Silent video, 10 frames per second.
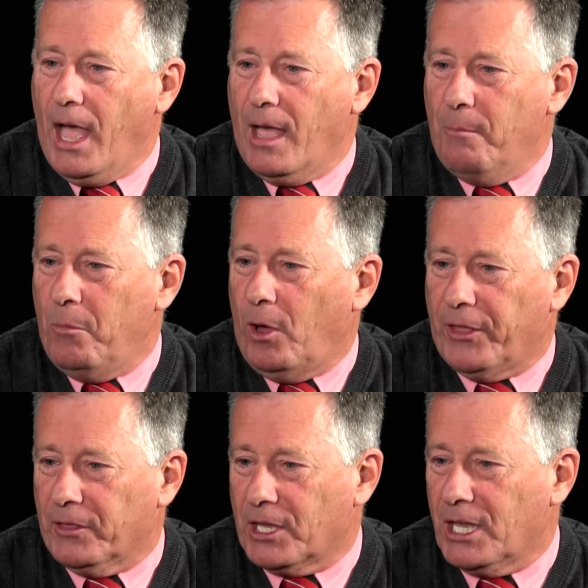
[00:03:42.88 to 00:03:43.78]
I
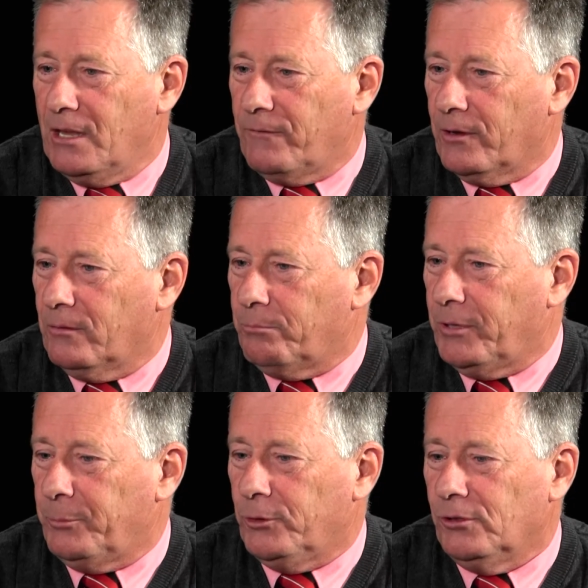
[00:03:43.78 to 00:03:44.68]
think the key for
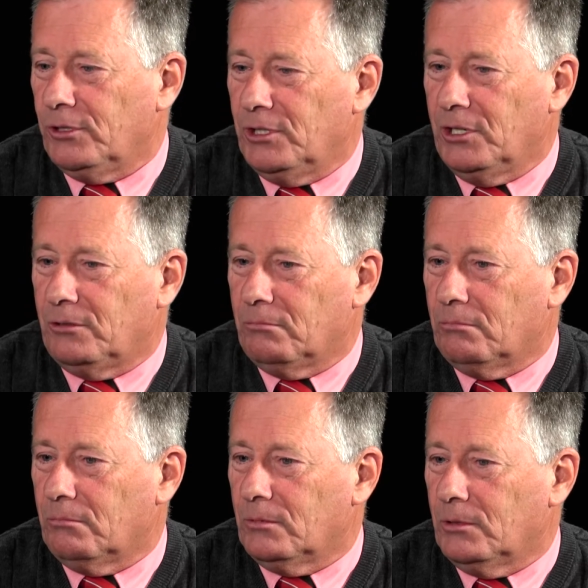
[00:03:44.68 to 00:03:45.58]
beef producers is,
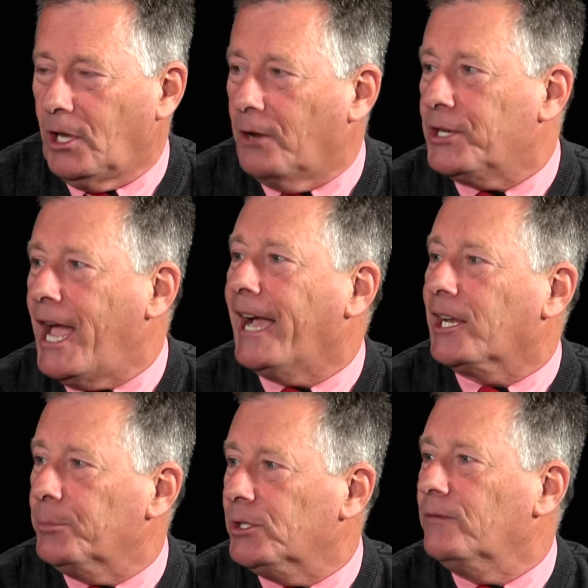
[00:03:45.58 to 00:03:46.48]

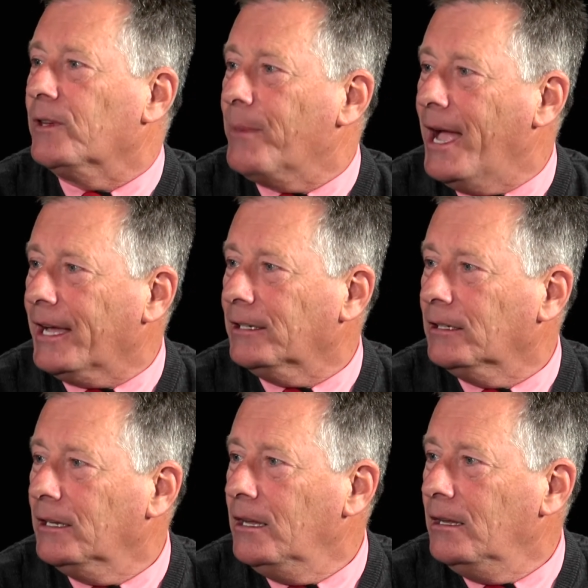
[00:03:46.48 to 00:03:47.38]
target a Pacific market.
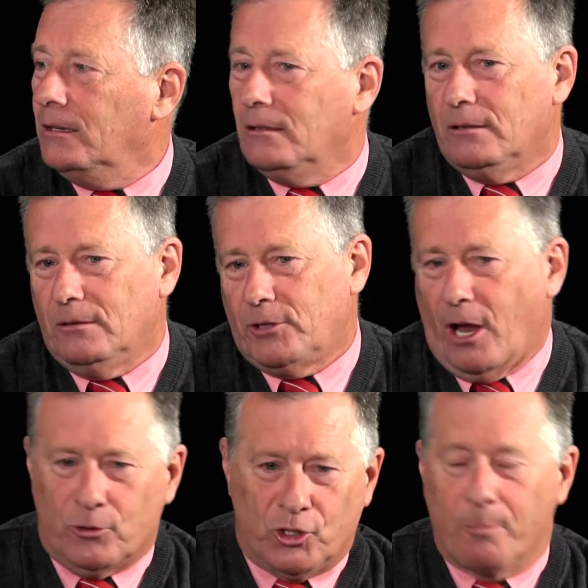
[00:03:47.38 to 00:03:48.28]

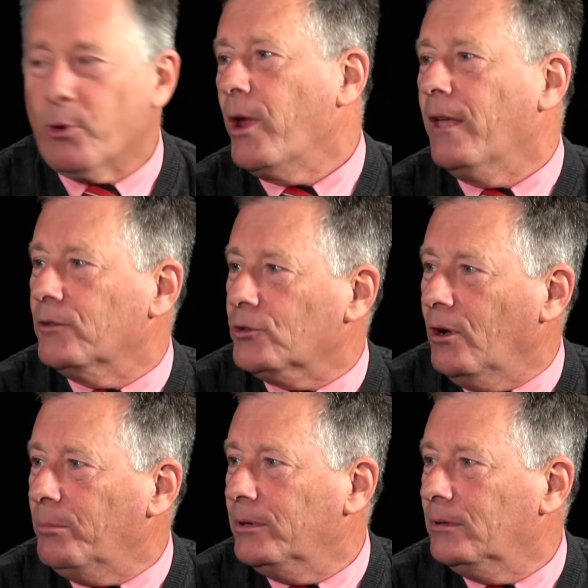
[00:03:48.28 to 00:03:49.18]
Don't jump around the
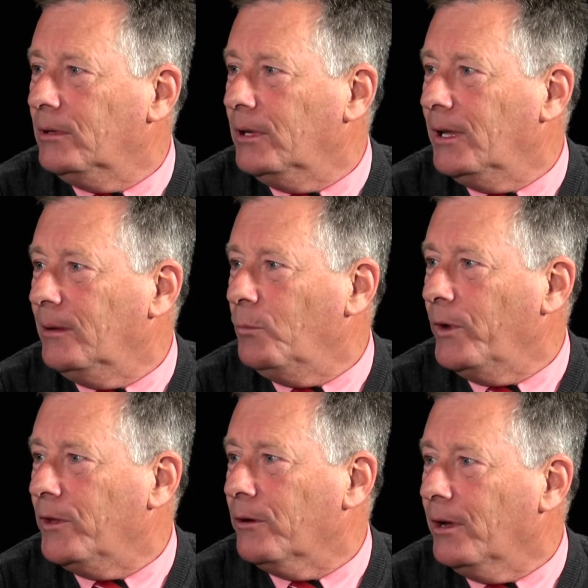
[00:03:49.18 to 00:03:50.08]
shop,
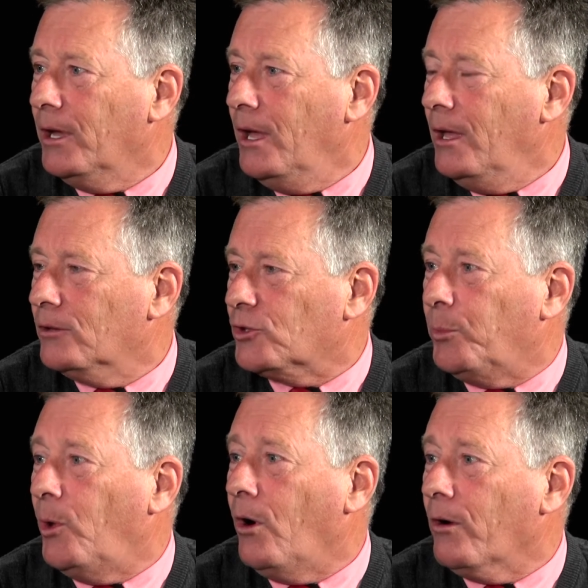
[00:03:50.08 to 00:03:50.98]
whether you're a
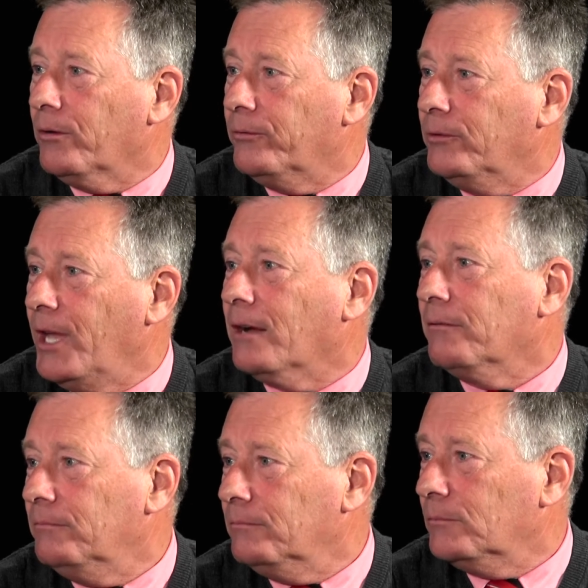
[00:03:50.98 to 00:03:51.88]
supplier of young
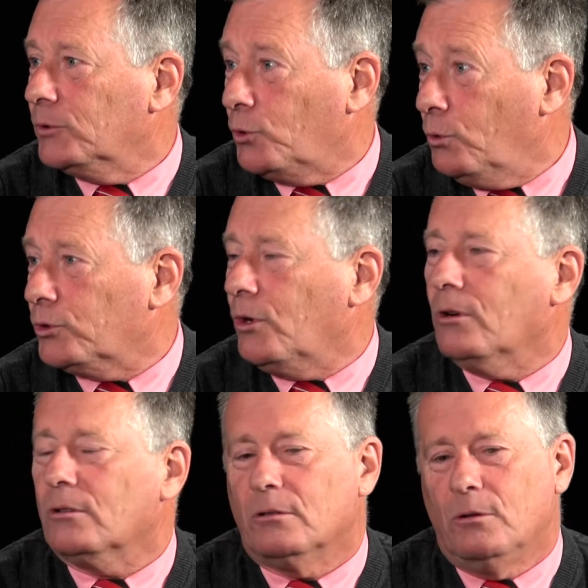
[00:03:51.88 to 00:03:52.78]
store
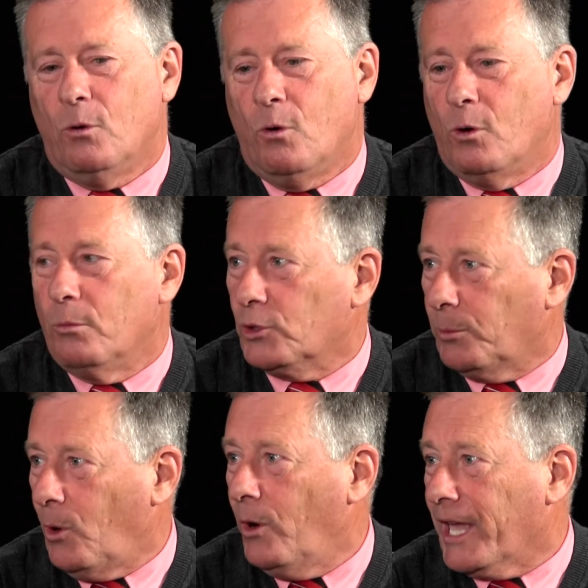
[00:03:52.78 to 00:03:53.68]
stock or
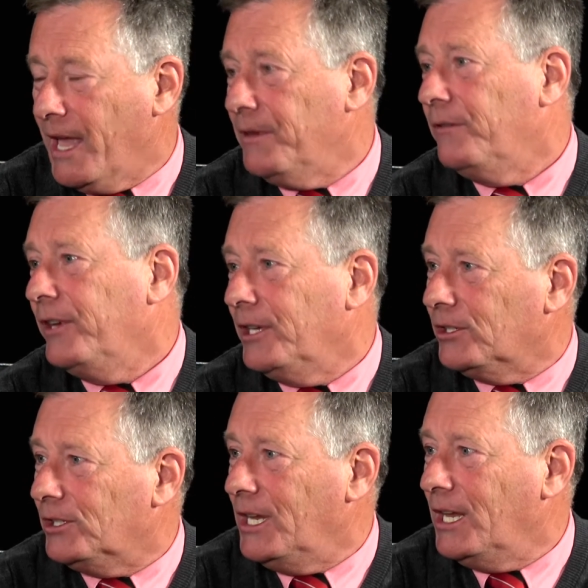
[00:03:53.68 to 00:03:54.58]
supplying a heavy feeder
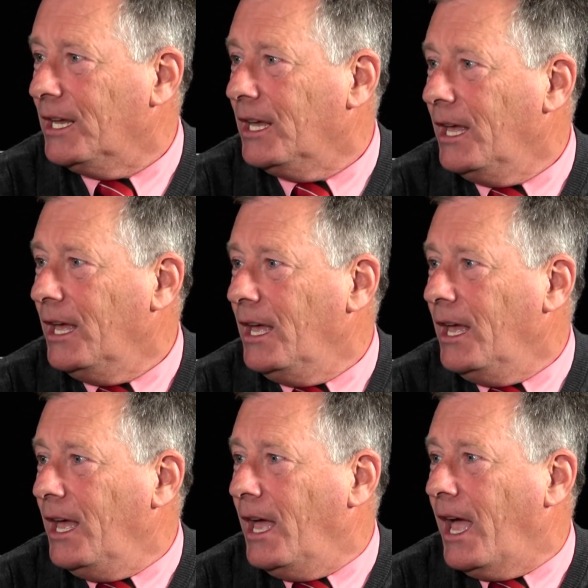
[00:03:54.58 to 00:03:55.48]
steer,
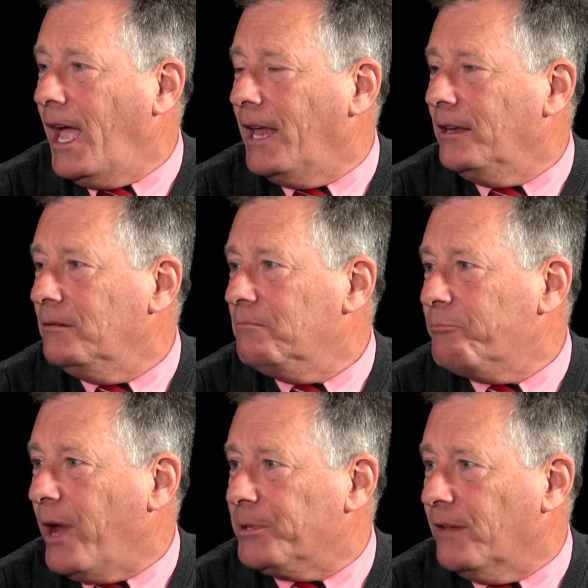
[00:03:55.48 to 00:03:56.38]
and
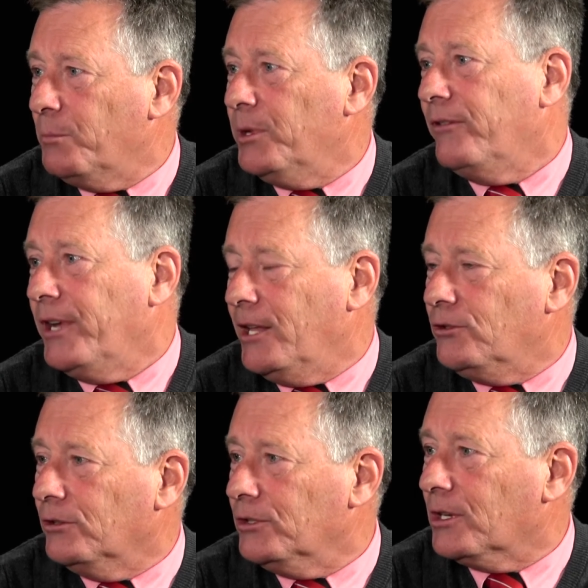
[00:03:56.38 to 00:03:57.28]
perhaps have a bit of an edge
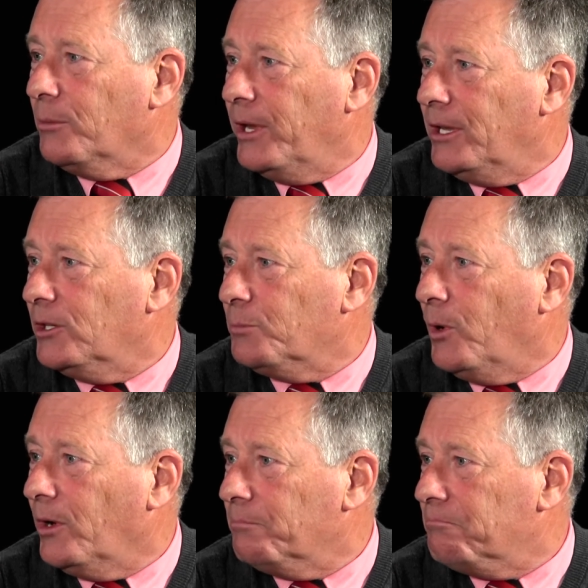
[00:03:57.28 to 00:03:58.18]
on your competitors by